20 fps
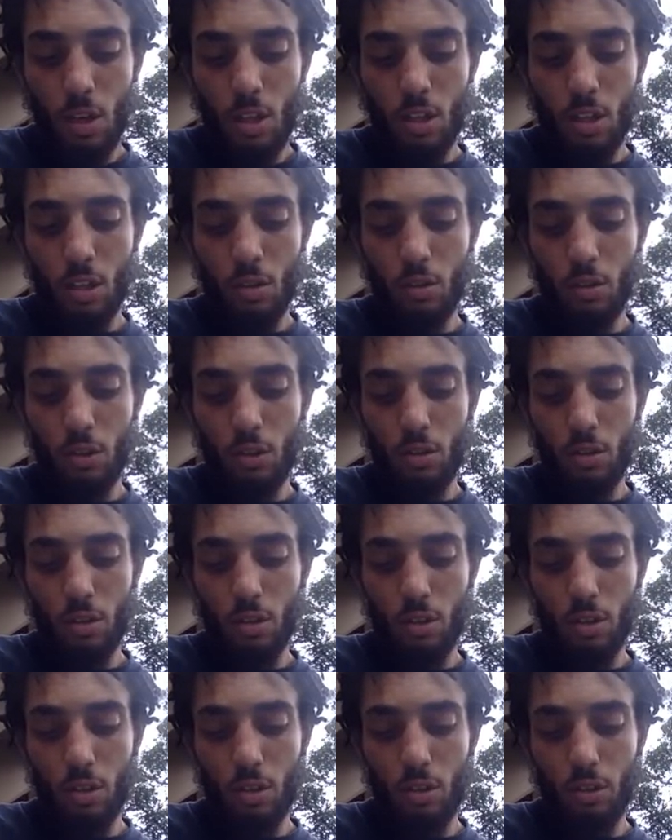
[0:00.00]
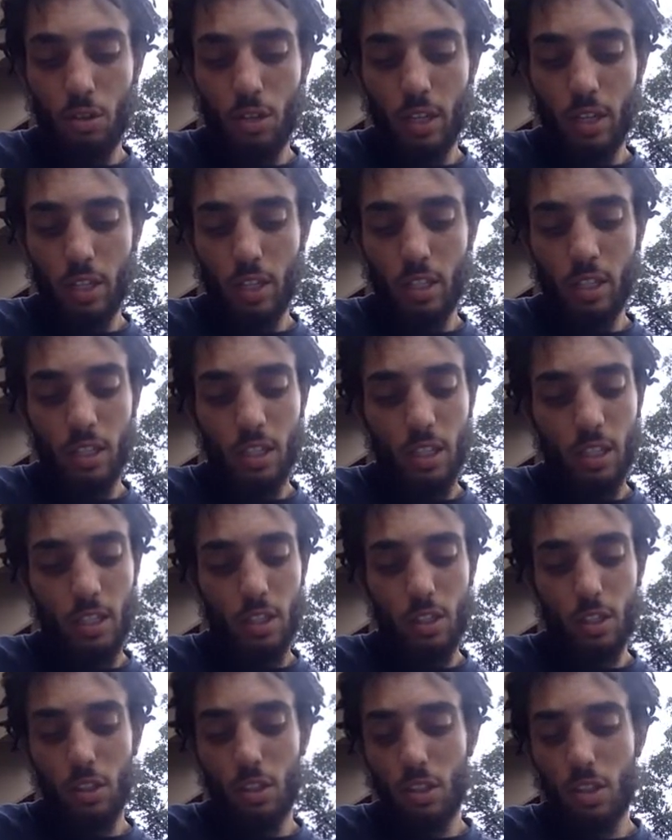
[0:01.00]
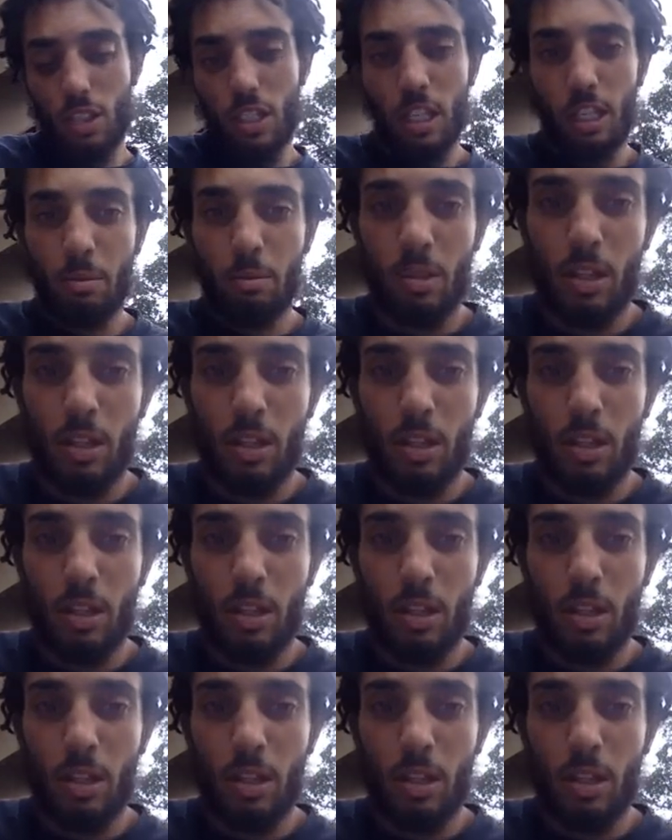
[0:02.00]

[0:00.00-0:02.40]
So what you would do is just do the same